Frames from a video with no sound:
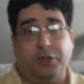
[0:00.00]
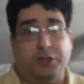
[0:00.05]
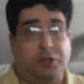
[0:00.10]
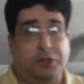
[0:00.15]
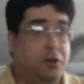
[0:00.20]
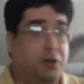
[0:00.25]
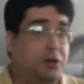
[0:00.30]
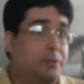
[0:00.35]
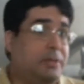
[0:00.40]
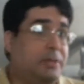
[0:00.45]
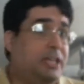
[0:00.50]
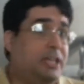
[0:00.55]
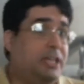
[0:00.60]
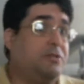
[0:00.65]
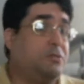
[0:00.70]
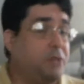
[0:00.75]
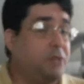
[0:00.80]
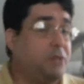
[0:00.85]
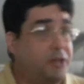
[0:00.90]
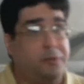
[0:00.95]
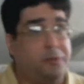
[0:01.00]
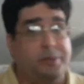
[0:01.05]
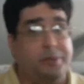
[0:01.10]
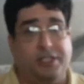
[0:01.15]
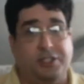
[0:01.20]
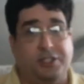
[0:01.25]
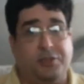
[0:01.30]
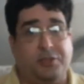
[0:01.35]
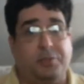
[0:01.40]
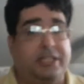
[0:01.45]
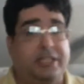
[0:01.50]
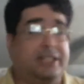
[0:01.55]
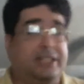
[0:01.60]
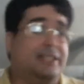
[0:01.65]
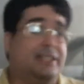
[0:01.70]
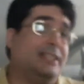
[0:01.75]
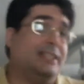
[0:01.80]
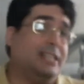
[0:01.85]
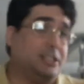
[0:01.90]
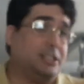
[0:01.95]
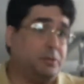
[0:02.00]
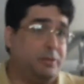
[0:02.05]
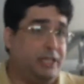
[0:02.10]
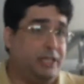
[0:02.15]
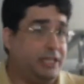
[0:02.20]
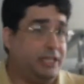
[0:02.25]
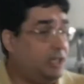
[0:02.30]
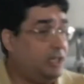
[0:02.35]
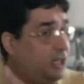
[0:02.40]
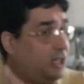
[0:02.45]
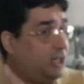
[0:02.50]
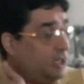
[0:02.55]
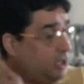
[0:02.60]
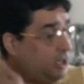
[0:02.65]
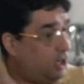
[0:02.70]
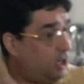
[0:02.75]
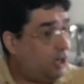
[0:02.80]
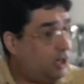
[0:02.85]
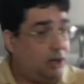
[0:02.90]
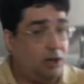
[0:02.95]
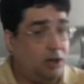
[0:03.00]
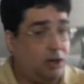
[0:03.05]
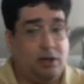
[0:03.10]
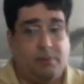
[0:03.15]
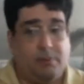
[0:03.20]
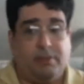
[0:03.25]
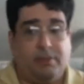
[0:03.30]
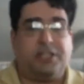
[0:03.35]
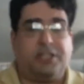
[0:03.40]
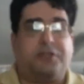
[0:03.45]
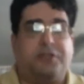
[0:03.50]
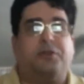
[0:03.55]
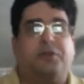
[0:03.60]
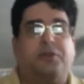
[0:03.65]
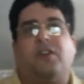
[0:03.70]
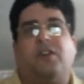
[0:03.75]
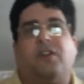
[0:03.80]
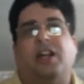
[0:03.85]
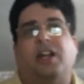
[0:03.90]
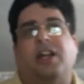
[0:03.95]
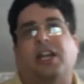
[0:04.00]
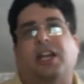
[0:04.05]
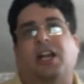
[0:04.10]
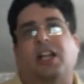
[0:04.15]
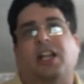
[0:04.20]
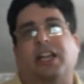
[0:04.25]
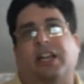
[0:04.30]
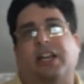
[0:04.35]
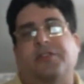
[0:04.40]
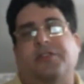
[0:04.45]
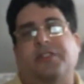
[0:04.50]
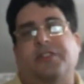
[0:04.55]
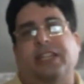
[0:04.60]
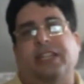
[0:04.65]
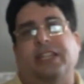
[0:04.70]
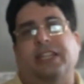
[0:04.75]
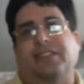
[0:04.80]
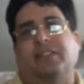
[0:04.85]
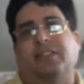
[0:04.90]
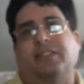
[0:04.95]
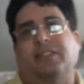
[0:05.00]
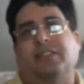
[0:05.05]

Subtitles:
So you'll only be 3 for me this week. The next week, all Monday through Friday, I'll have things.